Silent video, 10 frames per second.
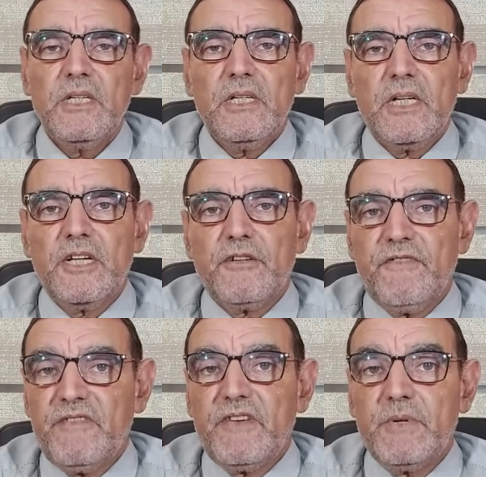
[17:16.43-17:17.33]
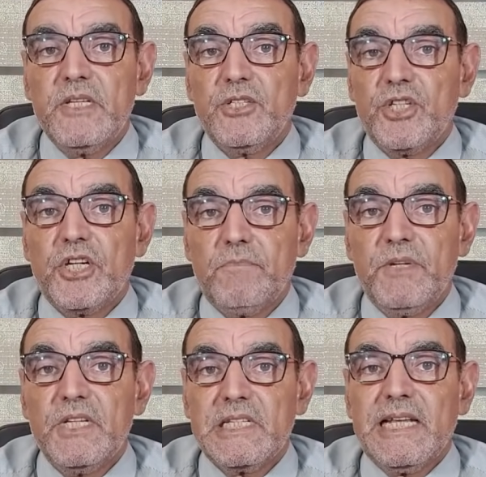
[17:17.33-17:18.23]
like fava beans,
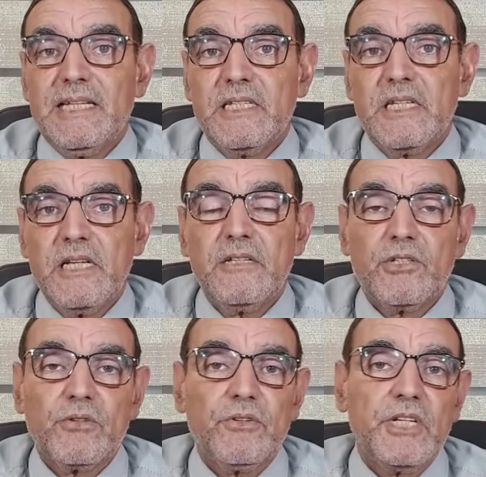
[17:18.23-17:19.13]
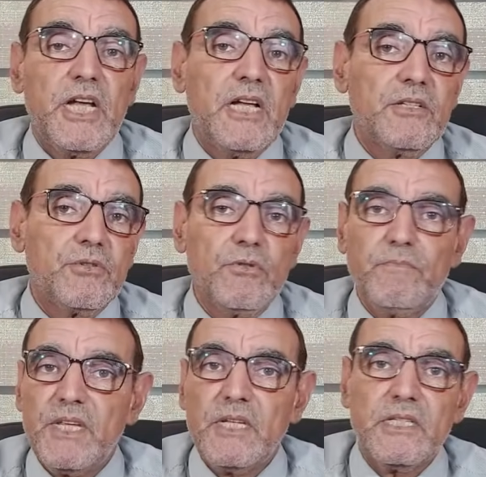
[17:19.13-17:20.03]
chickpeas, lentils, soya,
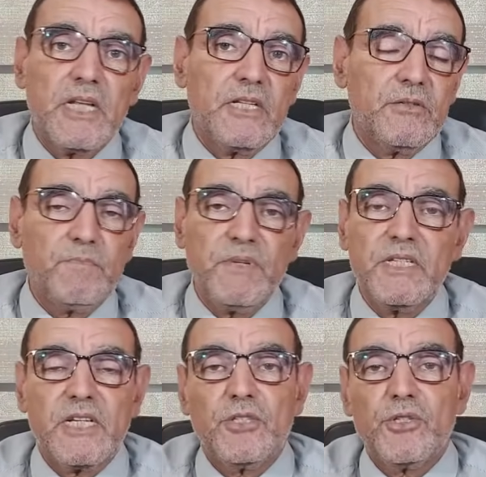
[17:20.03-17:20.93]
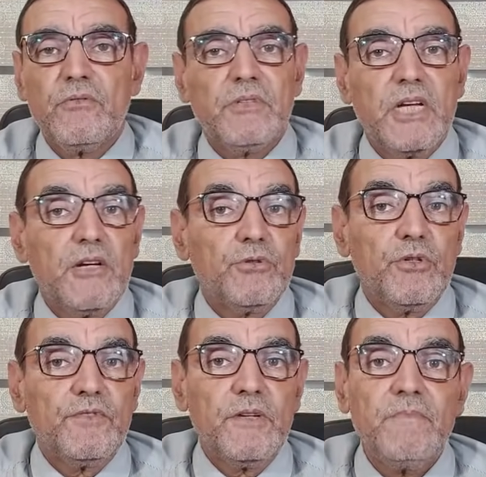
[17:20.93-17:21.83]
beans, and peas, and so there are a lot
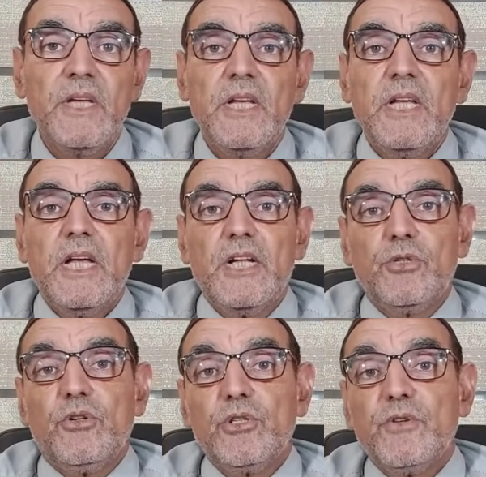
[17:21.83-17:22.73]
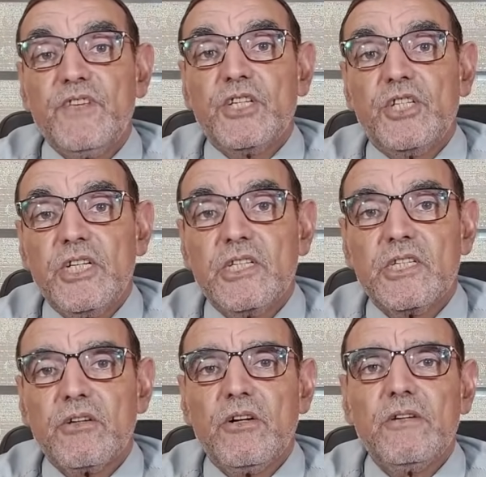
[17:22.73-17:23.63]
of them. And also
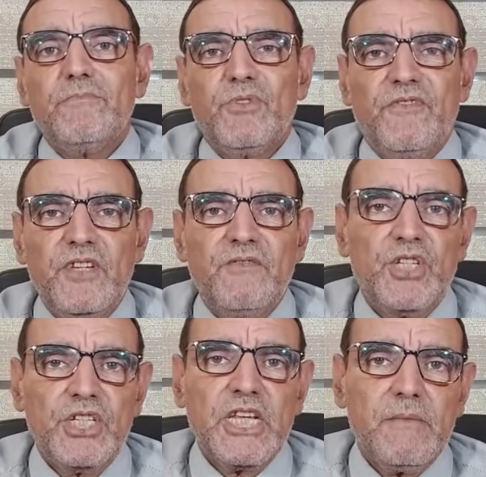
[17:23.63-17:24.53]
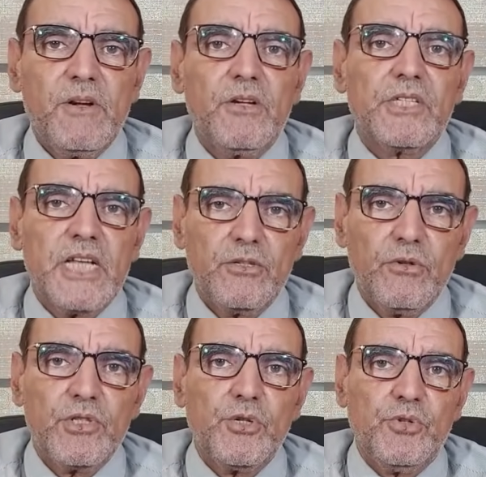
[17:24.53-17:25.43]
veggies, all vegetables, and
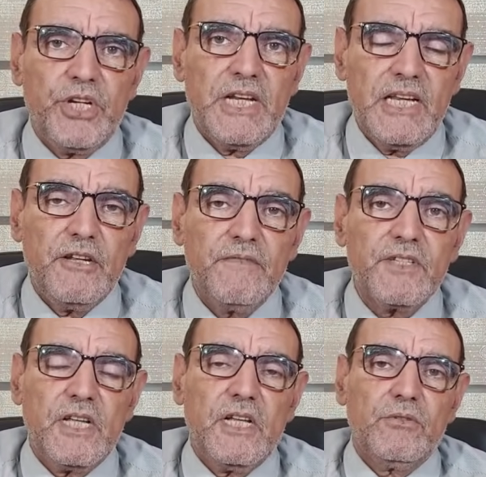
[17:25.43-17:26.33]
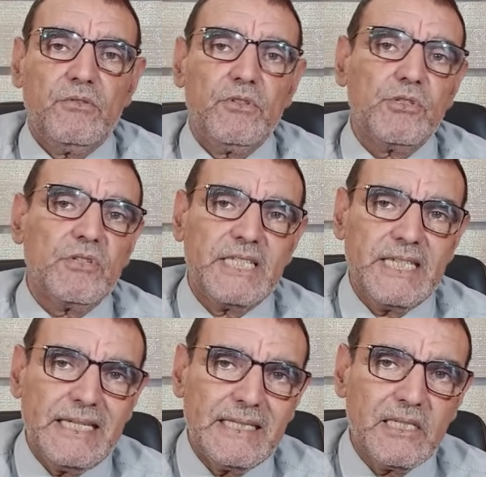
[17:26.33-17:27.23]
also green leaves, and also
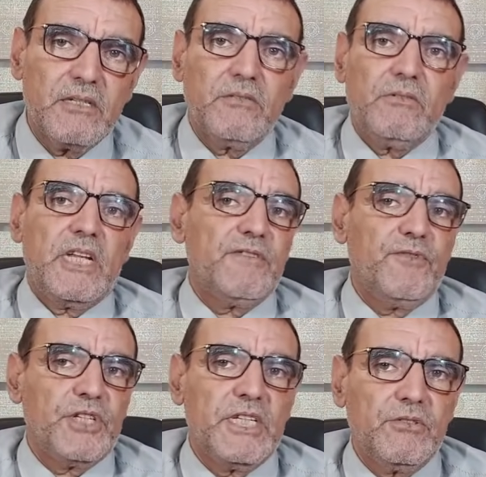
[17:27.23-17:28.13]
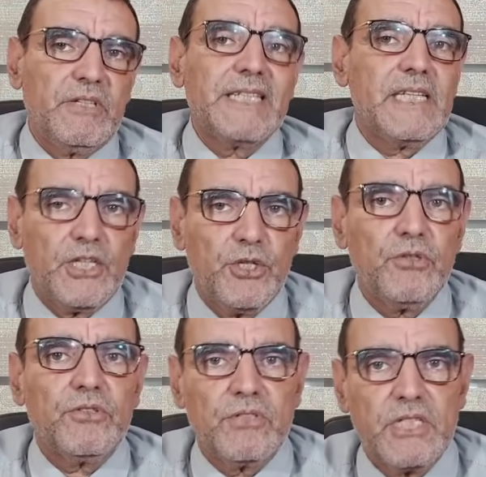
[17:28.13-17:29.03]
seeds. Do not forget, do not ignore
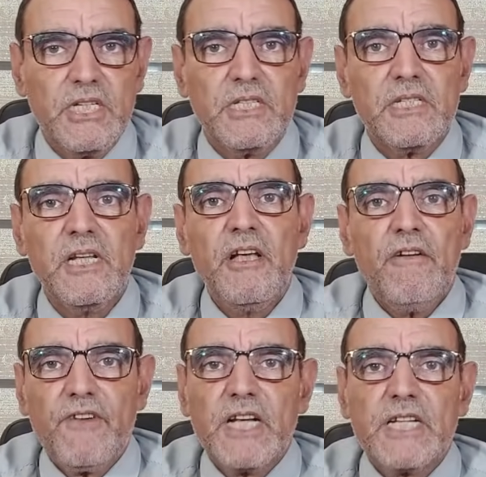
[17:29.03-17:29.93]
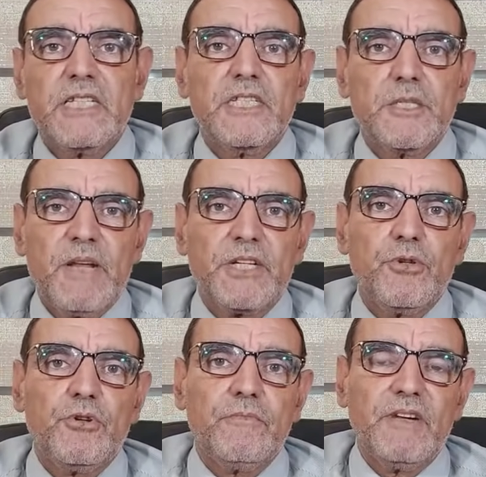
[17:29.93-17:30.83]
the seeds: flax seeds, black
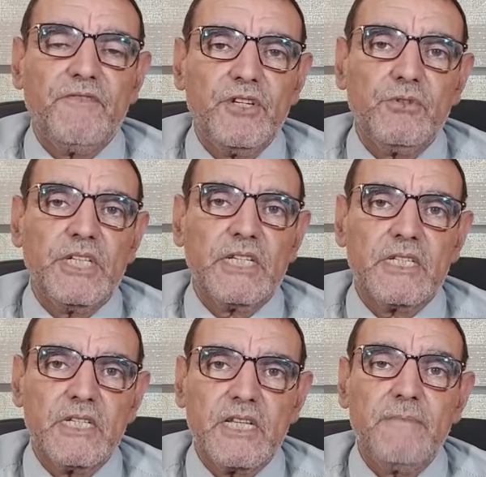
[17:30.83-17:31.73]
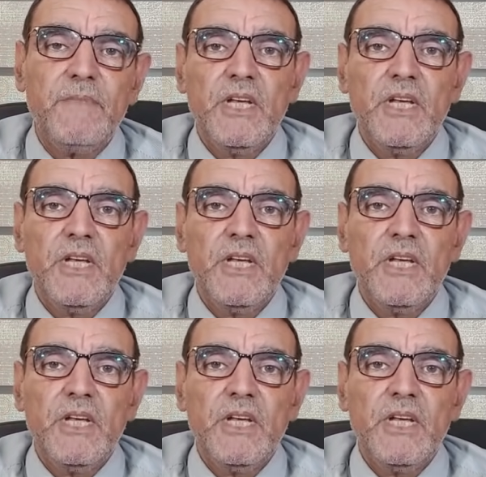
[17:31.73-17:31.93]
cumin, fenugreek, sesame,